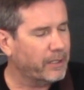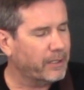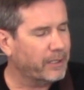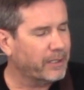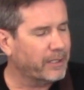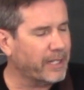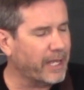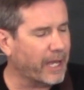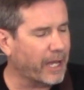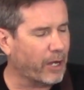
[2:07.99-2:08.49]

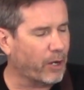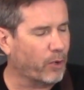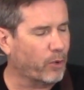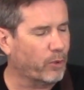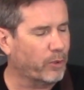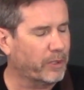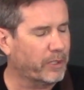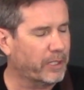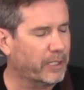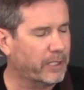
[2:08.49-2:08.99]

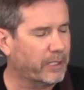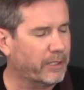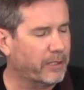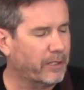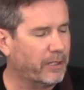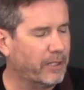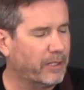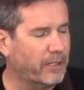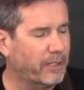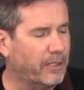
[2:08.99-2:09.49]
Now,
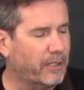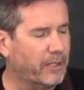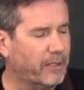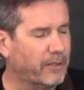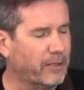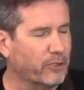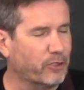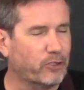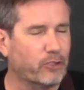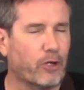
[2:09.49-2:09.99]

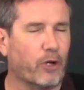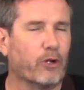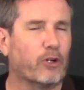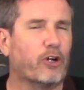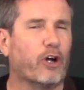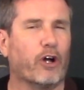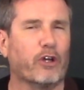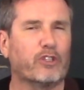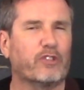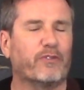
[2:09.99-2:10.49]
this song
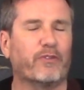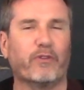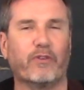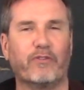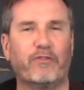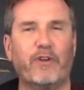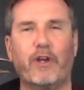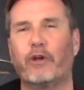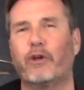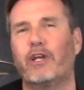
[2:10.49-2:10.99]
calls for a
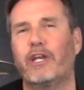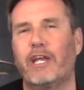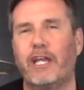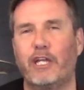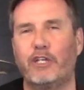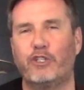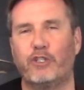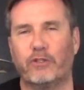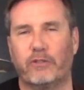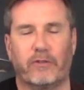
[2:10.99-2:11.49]

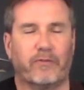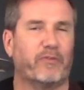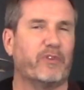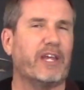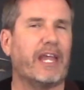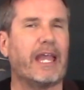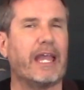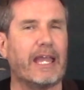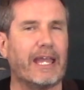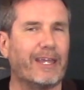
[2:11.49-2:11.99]
variation of
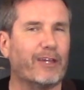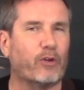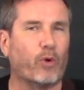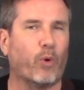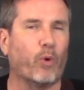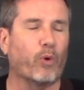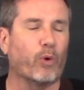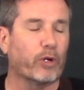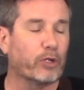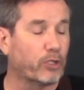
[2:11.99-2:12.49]
the A
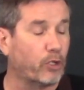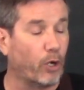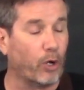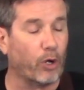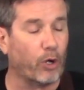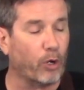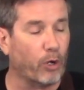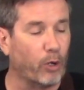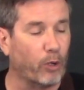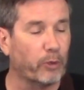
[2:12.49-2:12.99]
chord
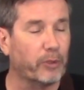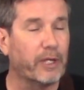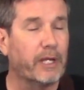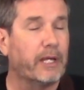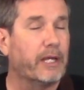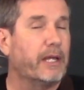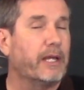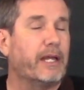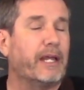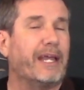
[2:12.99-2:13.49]
called
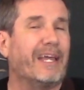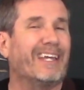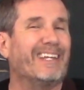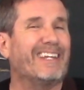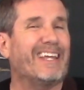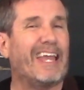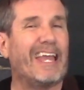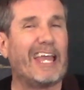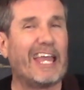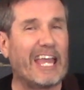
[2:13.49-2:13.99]

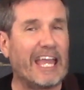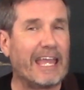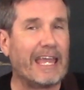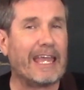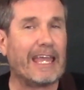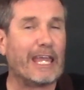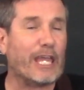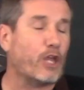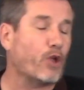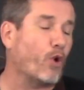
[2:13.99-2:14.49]
an
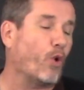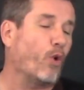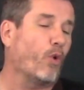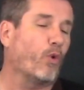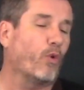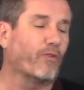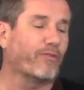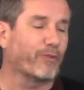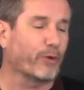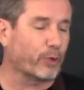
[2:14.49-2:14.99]
A
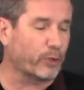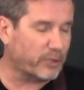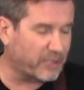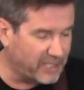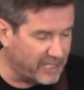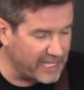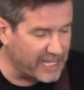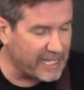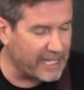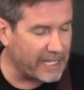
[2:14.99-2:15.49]
over
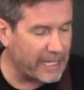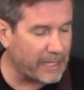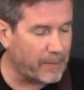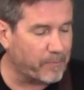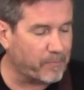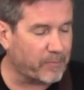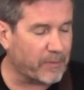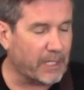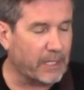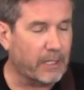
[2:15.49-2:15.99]
D.
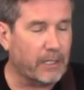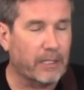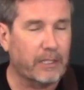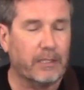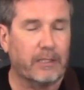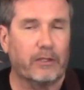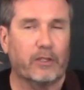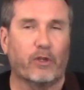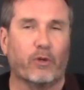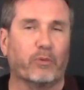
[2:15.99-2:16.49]

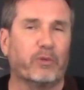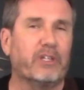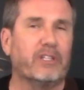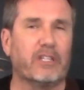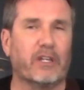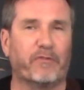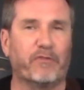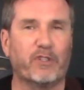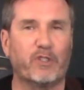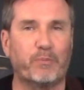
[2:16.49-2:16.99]
The only
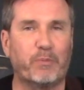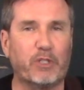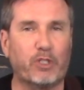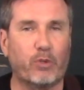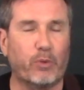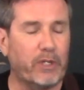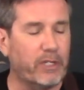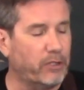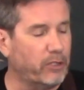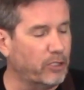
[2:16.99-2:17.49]
difference
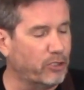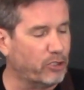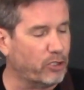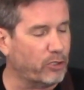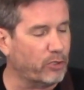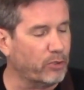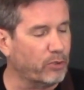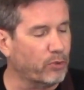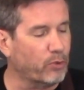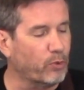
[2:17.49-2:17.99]
between the
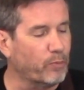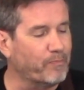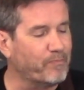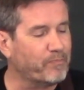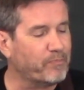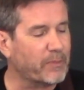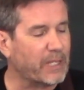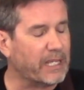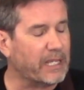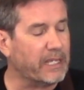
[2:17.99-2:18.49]
two
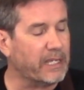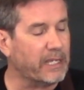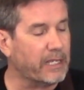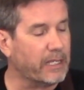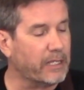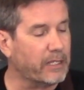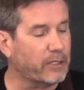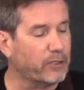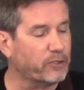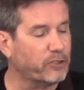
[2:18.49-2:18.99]

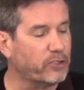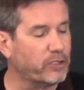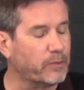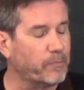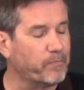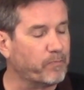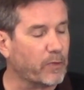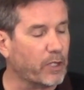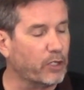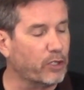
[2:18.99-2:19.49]

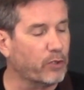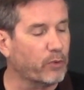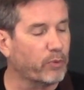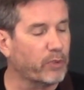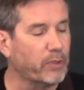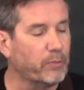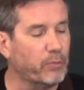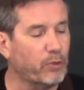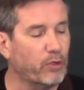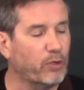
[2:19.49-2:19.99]
is you
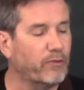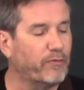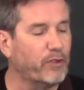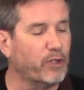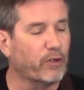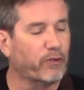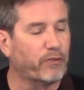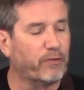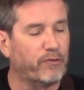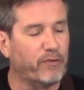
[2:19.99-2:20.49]
remove
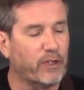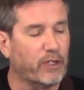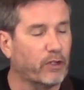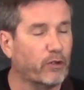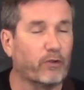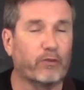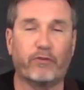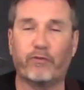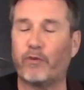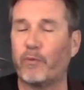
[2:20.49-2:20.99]
your
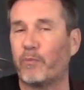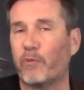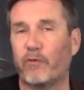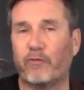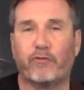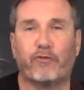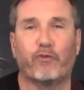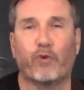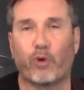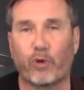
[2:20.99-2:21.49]
finger from the
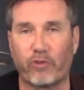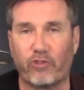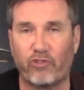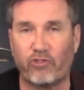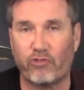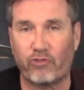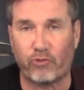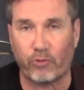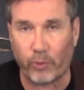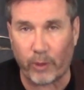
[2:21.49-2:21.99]
4th
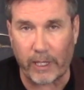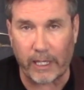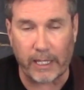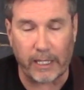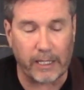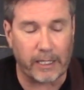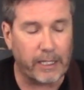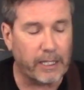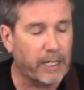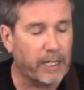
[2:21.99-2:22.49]

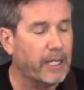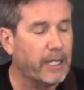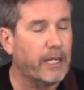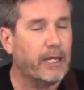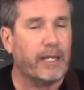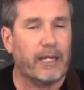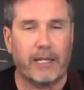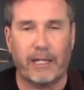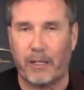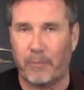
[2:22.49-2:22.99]
string
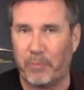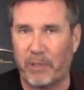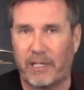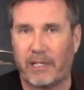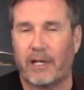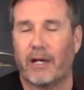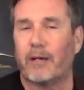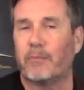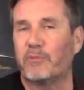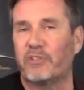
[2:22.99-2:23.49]
and it
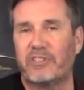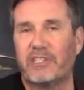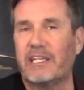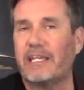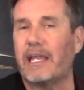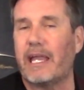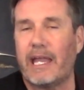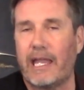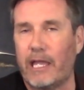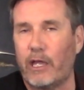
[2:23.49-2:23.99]
becomes
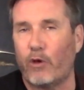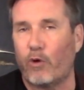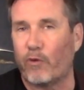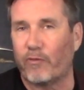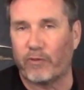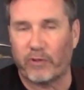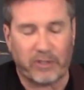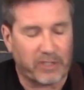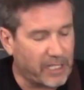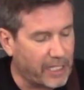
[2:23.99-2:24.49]
the A
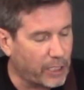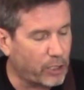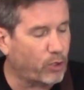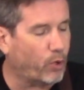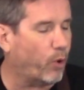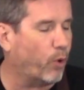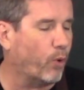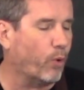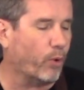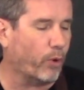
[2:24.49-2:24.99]
over D
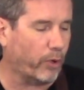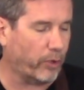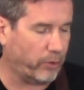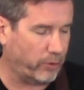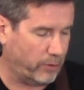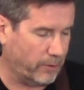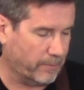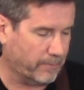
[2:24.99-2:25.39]
chord.